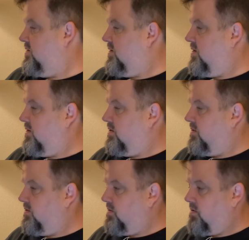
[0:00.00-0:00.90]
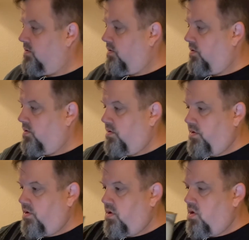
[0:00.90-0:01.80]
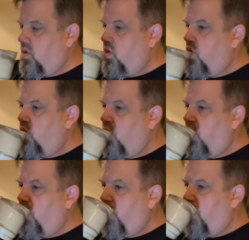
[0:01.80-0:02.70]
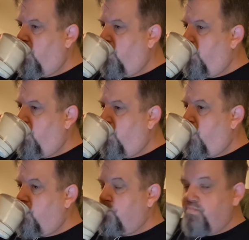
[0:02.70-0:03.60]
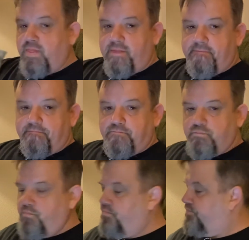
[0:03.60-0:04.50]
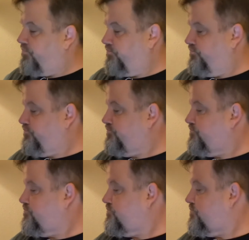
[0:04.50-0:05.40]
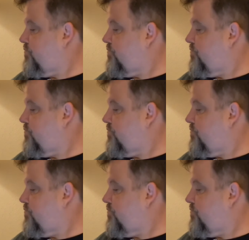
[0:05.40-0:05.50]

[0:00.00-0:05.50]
(no one is talking)